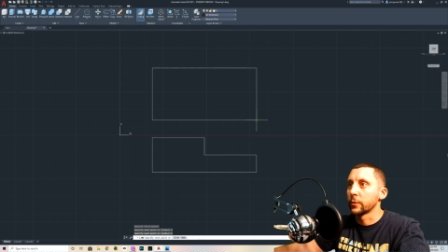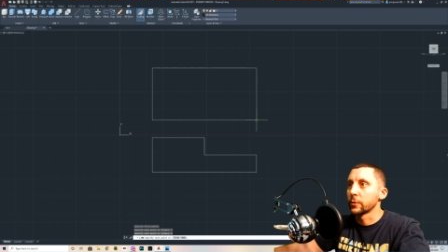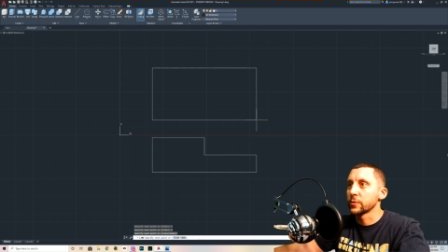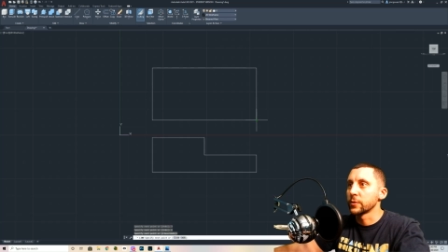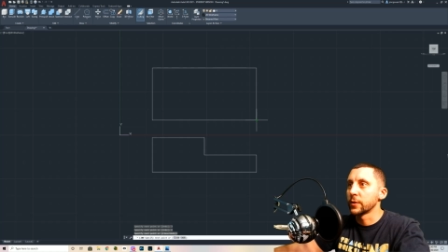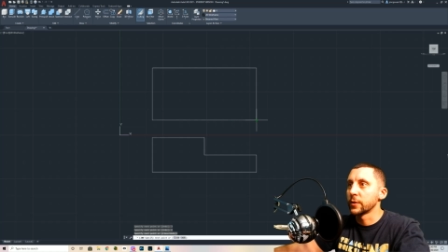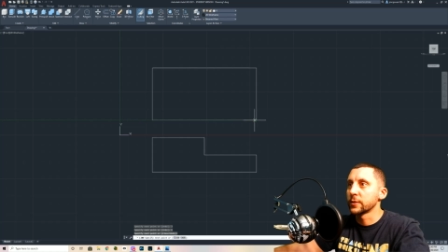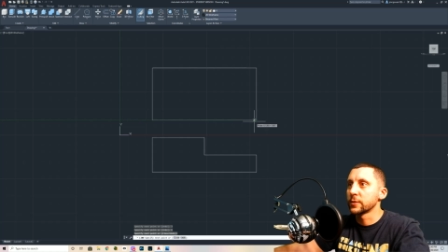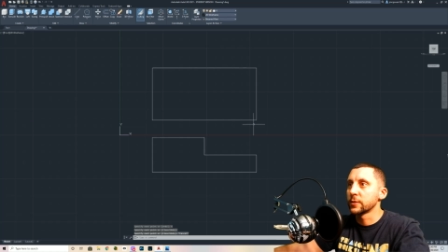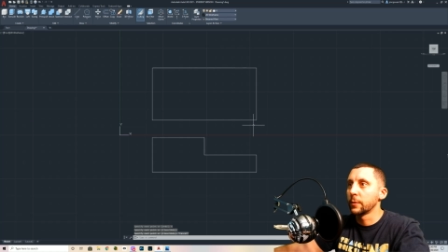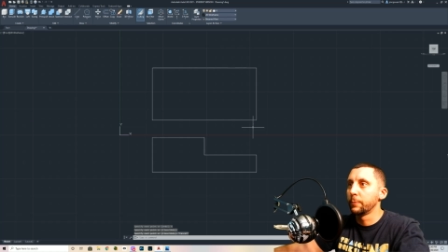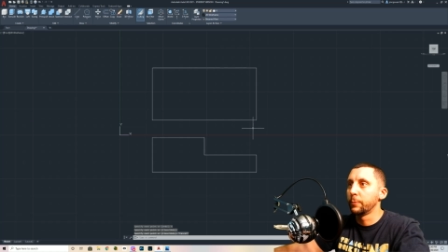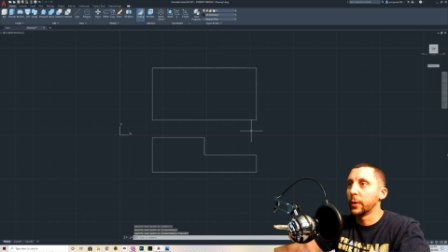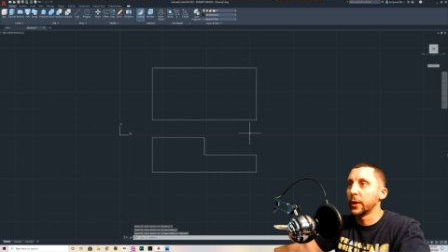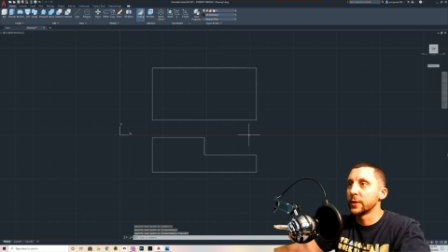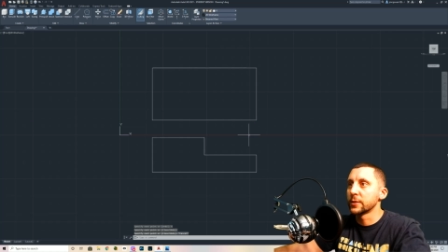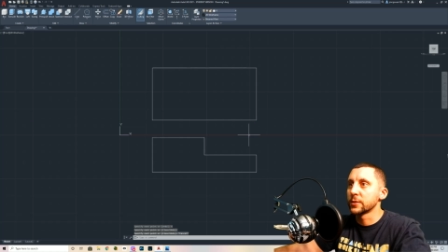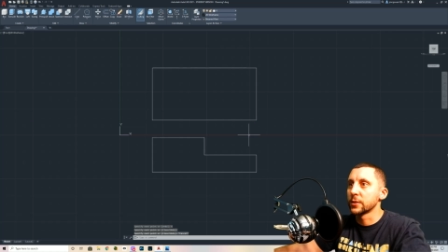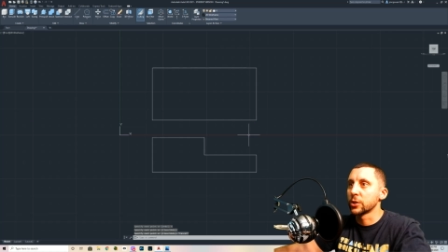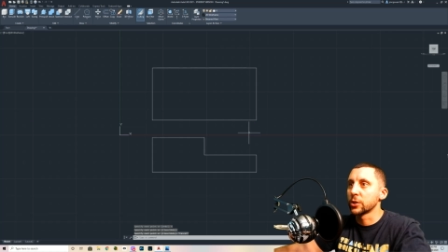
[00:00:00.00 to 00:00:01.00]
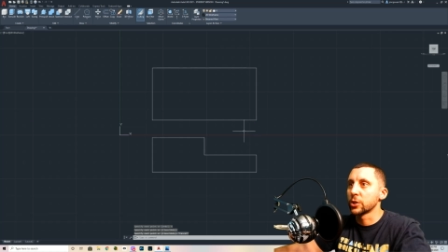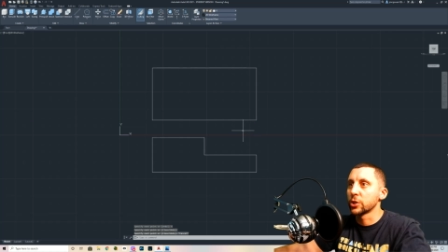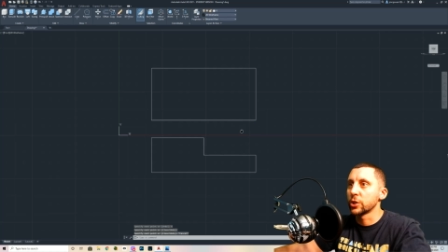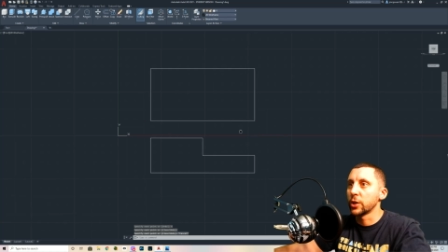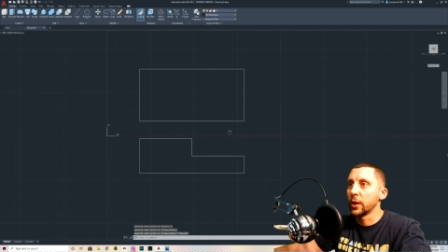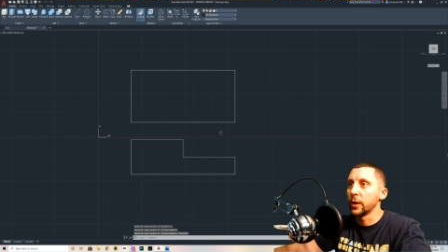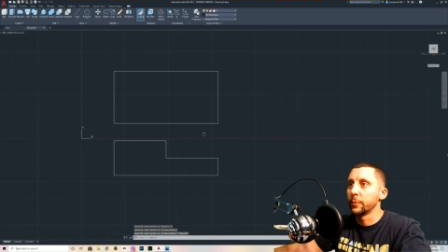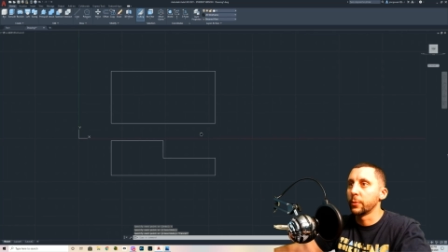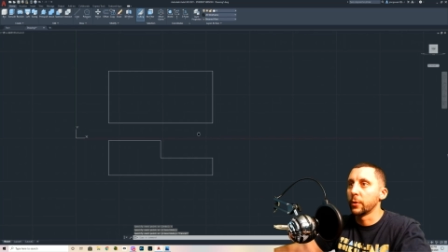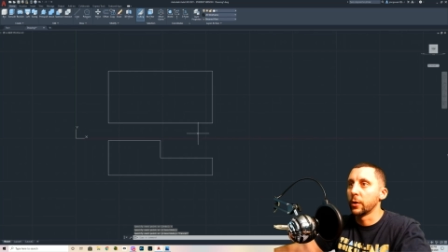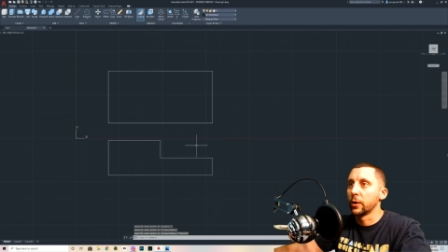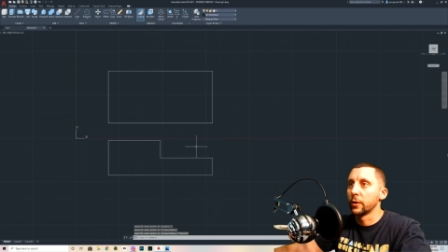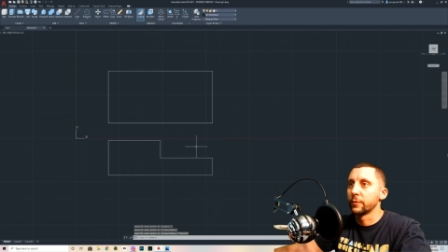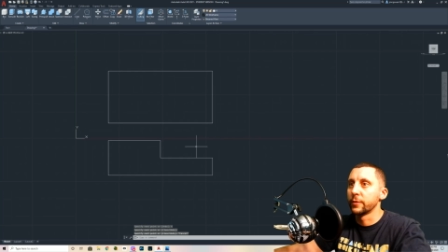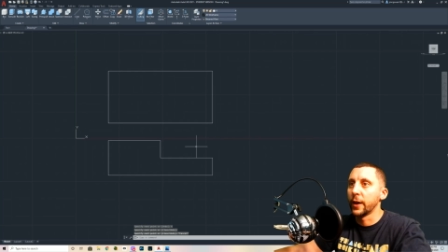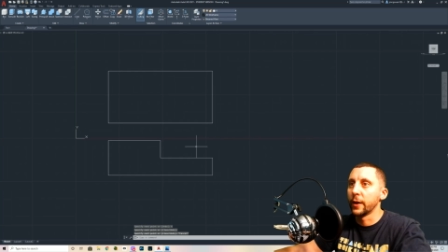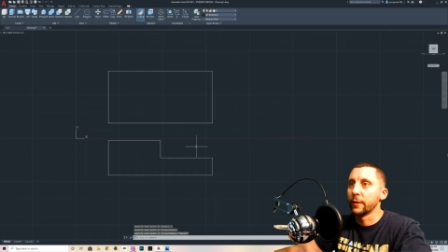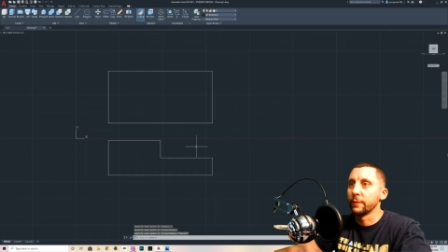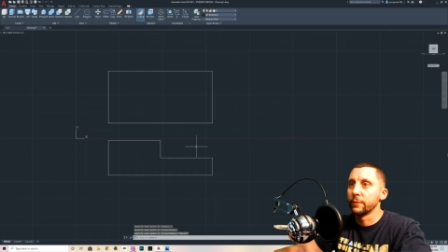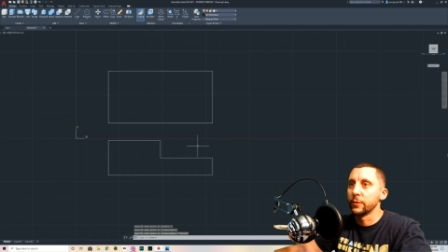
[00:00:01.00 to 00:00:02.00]
So that's the basic shape of
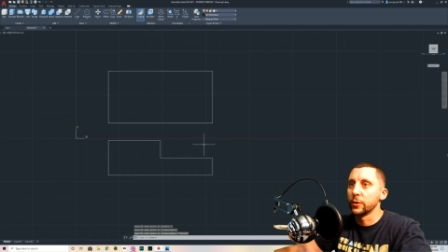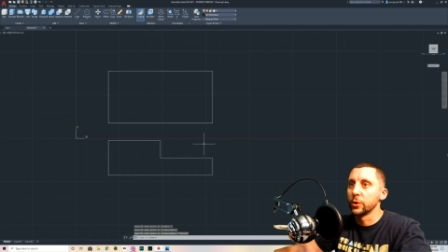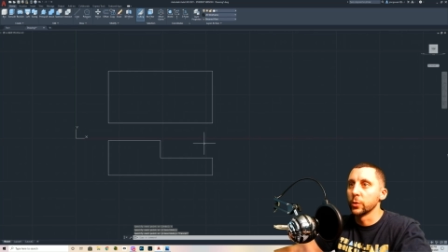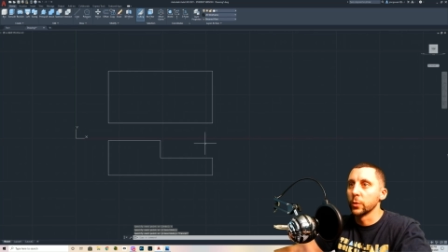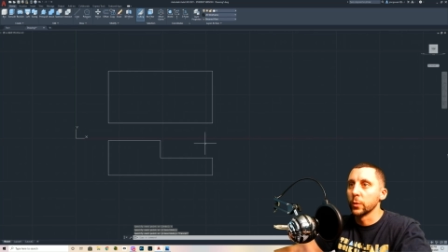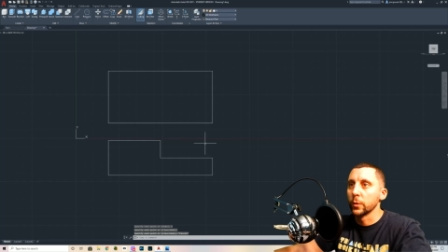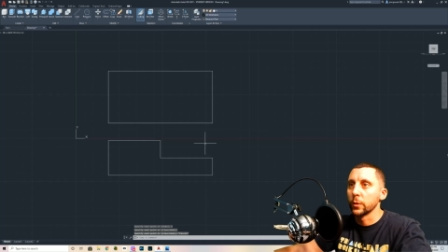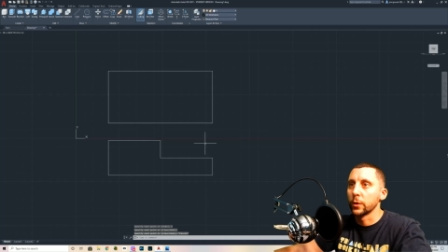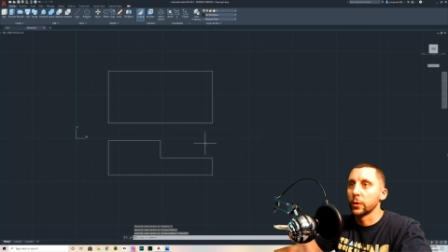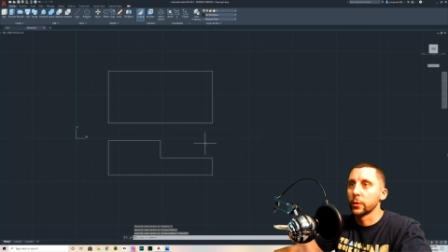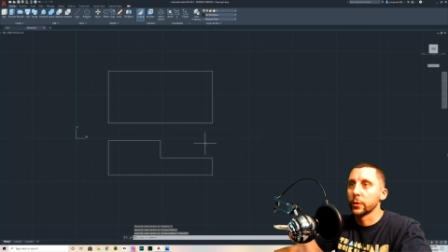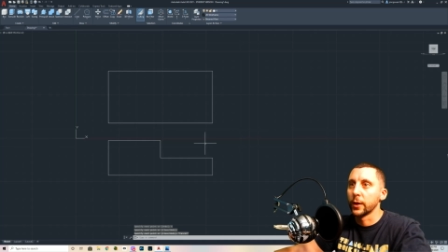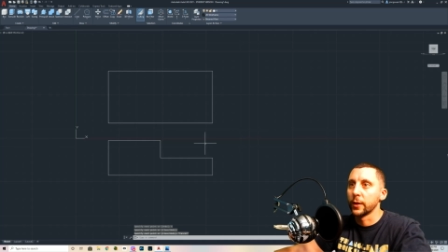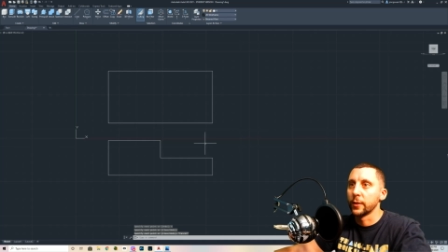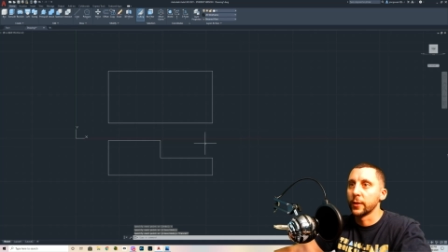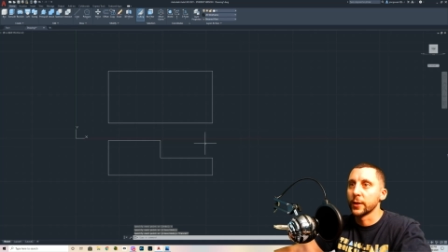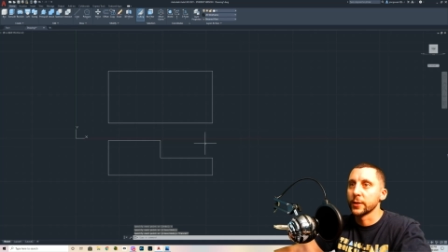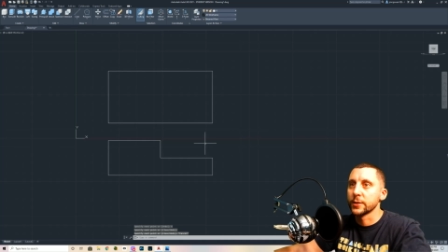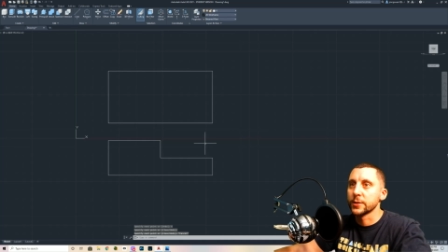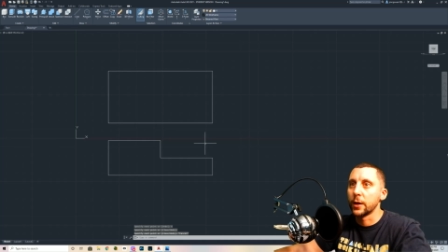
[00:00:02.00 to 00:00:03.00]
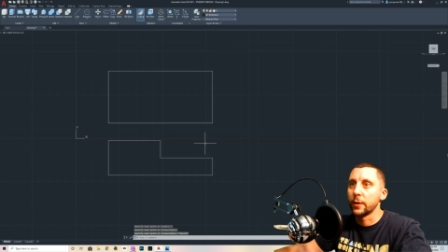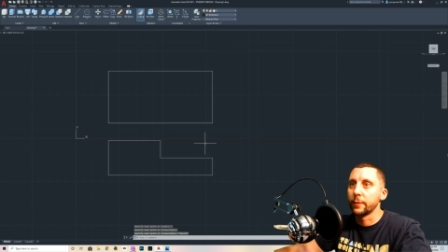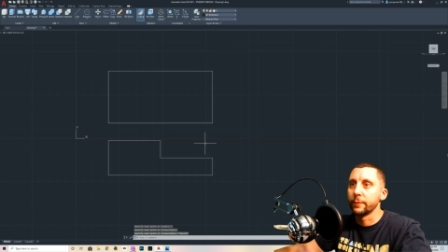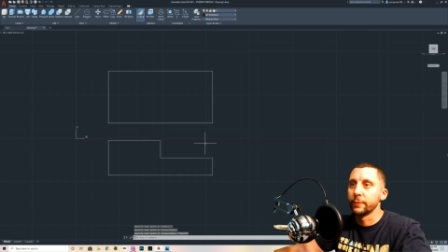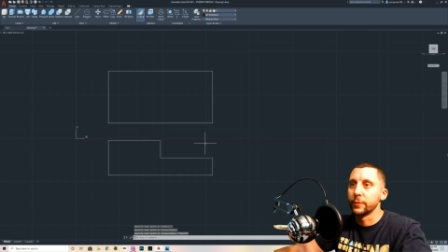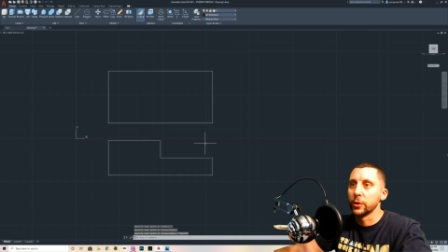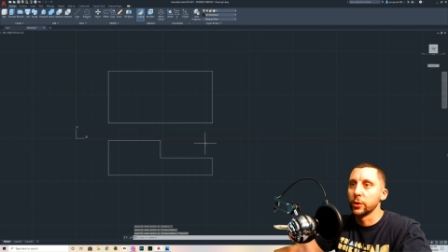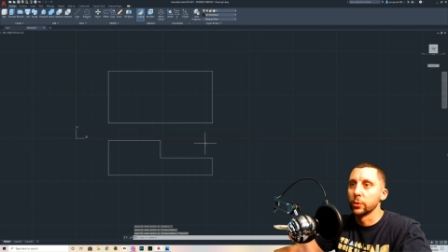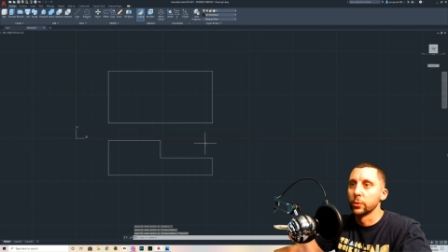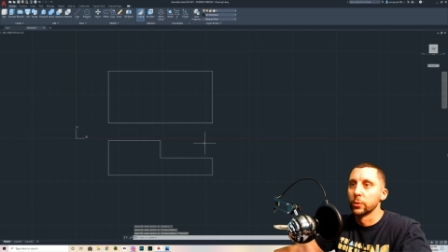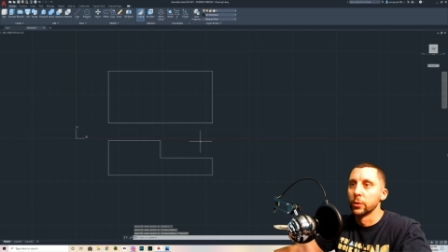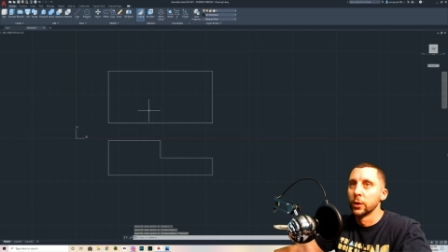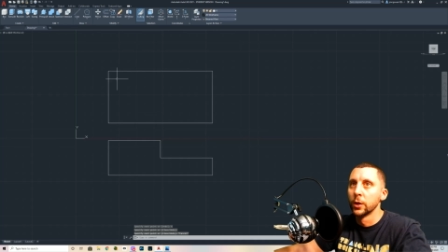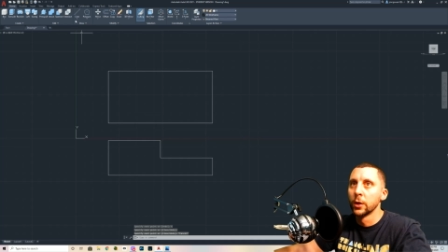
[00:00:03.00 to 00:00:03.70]
that view, okay, that top view.